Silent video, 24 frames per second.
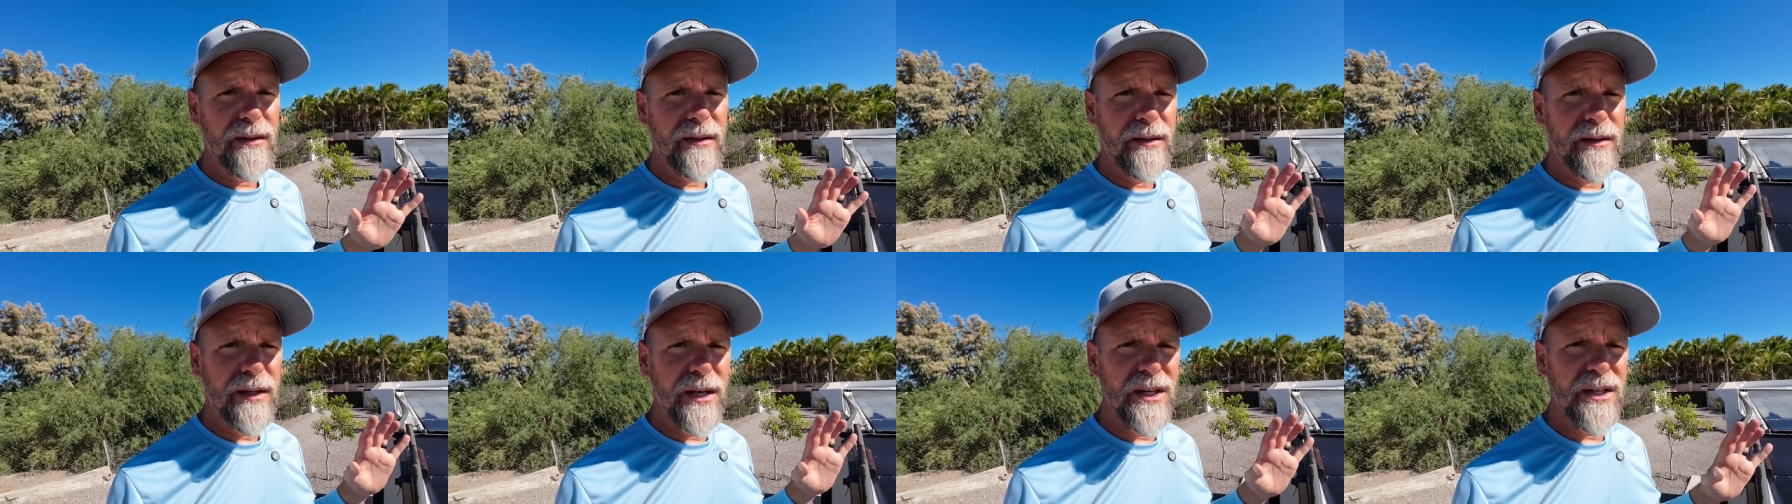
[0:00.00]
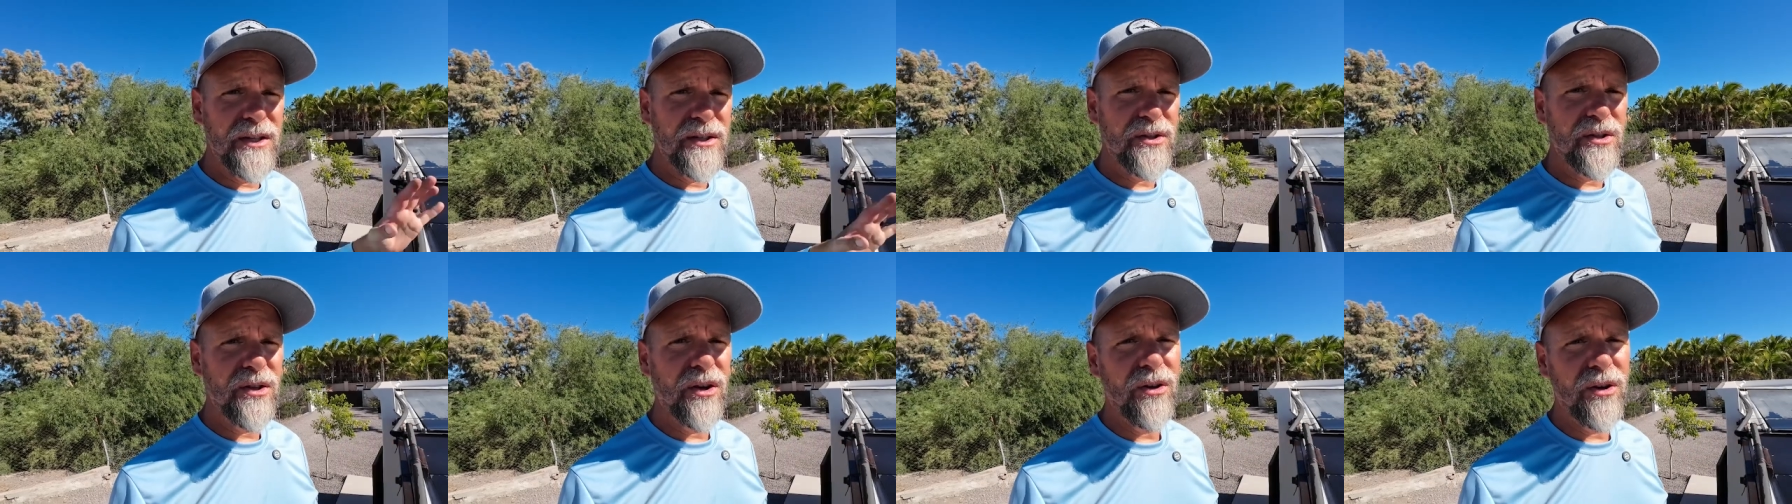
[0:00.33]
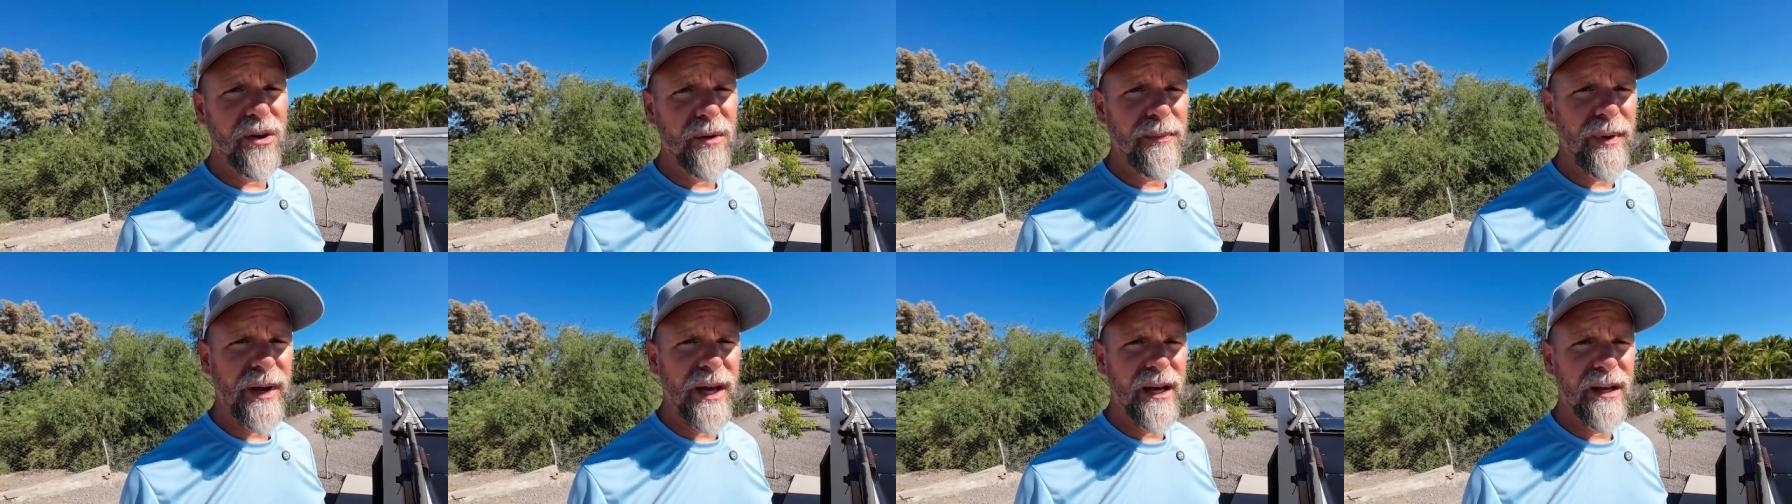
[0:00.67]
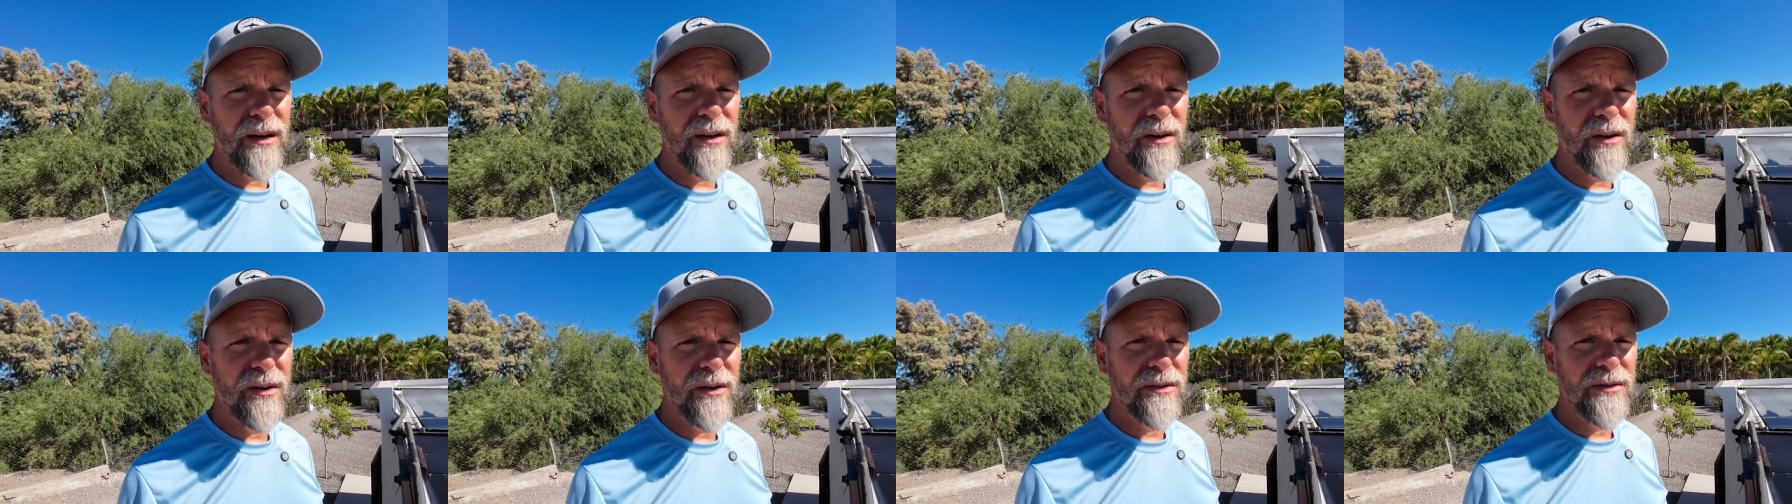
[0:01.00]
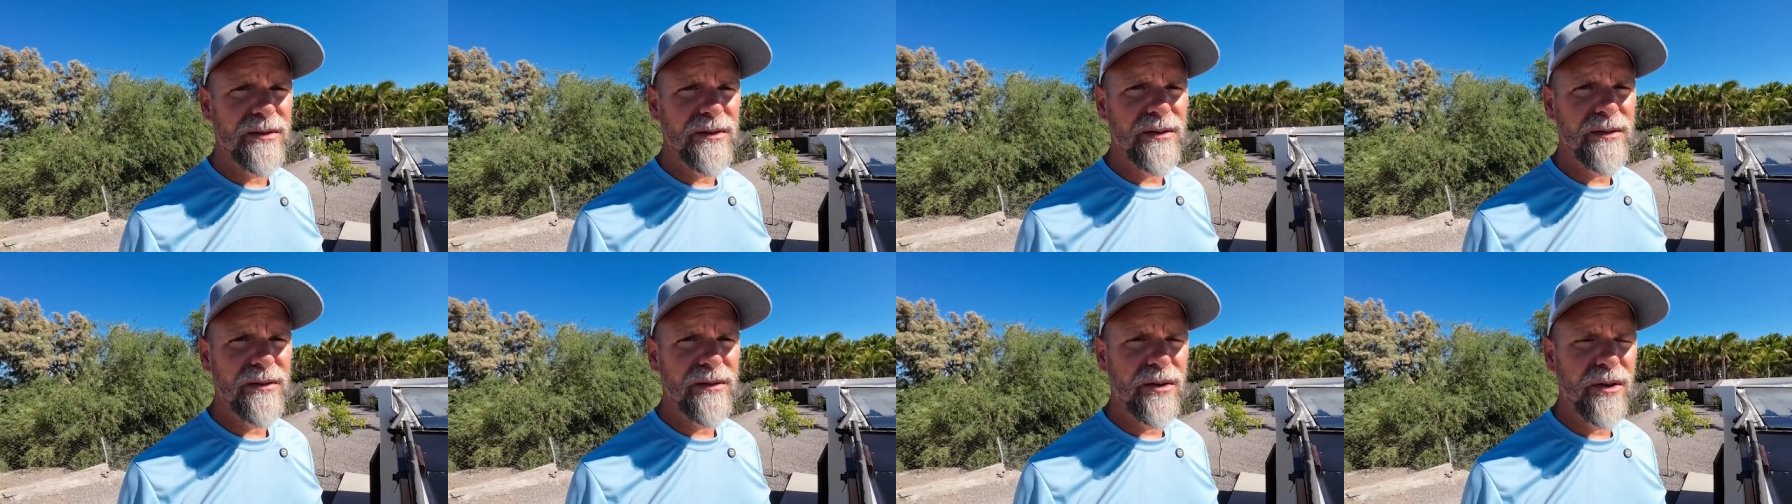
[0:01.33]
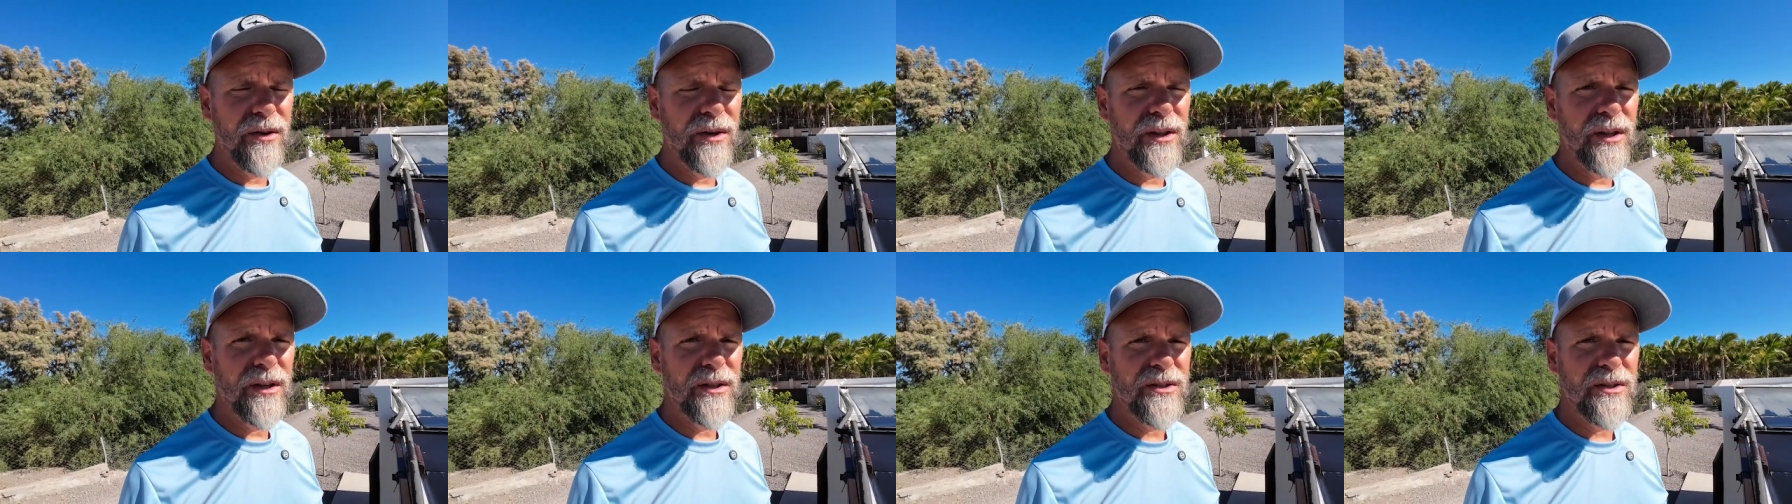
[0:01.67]
these solar panels
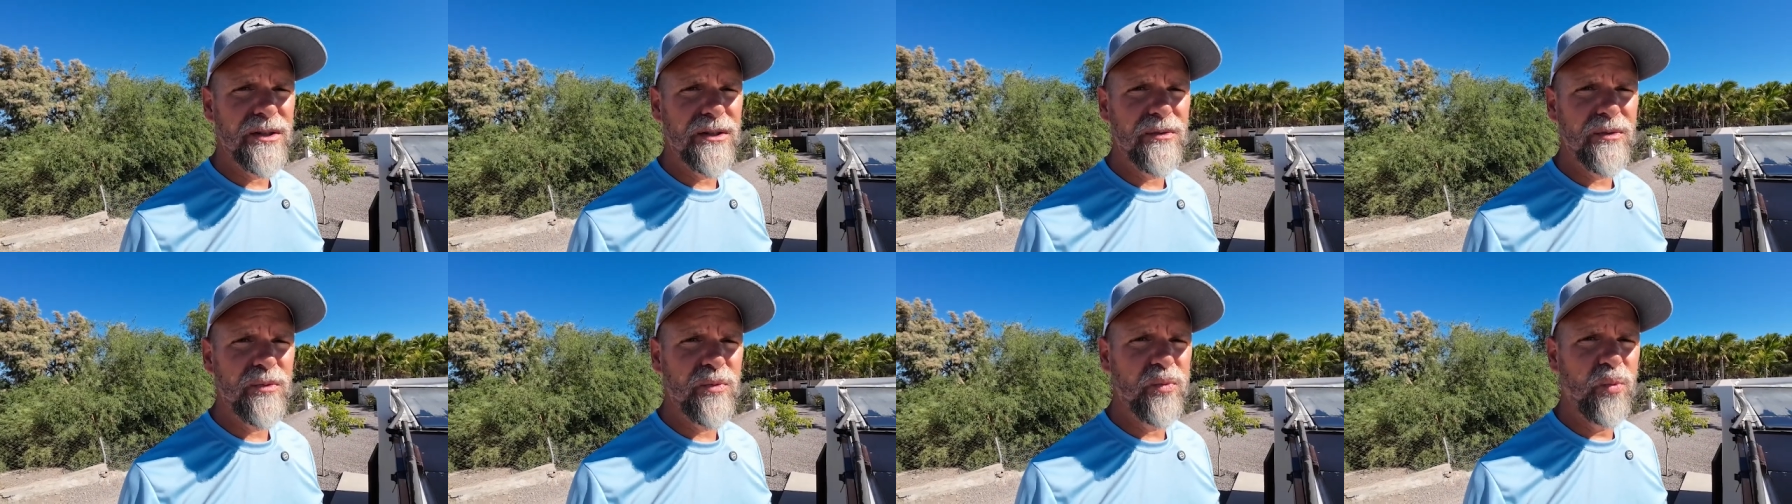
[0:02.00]
during the